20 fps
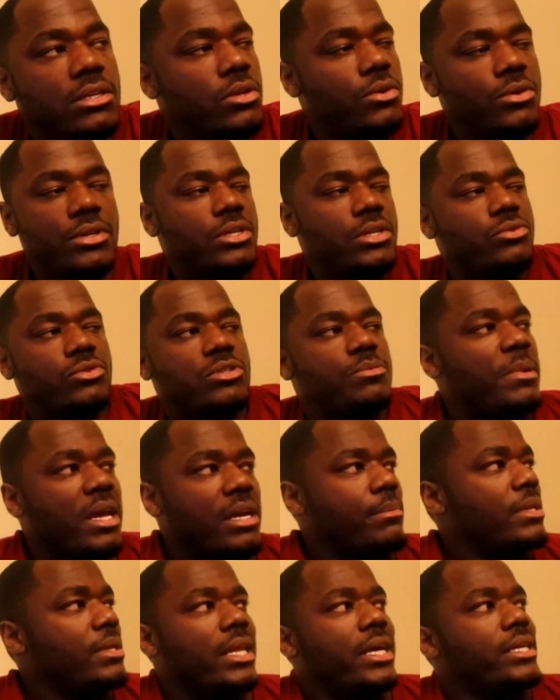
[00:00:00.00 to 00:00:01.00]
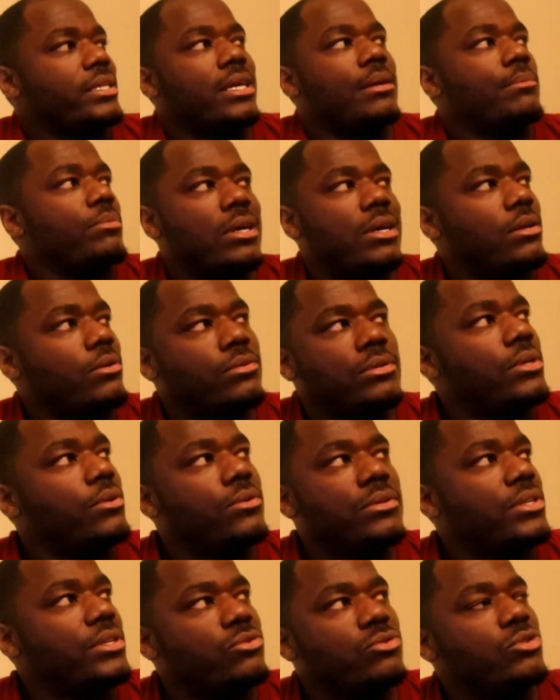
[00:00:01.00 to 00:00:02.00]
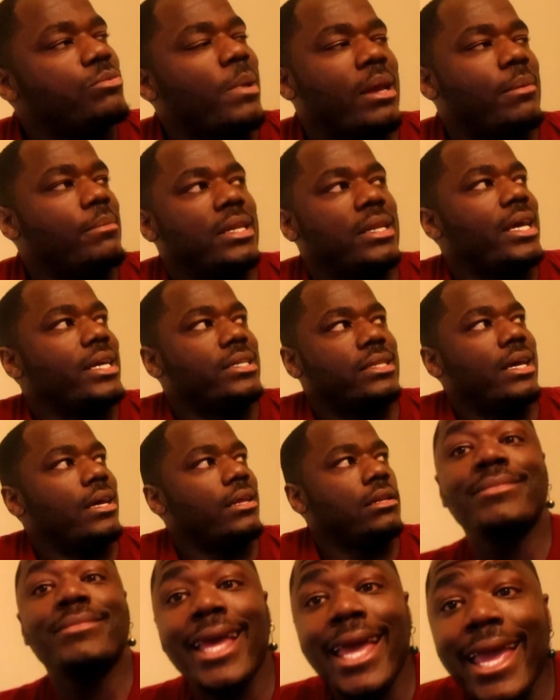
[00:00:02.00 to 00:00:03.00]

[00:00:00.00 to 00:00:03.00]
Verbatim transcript: Don't disrespect me like that, bro. Don't don't disrespect me like that.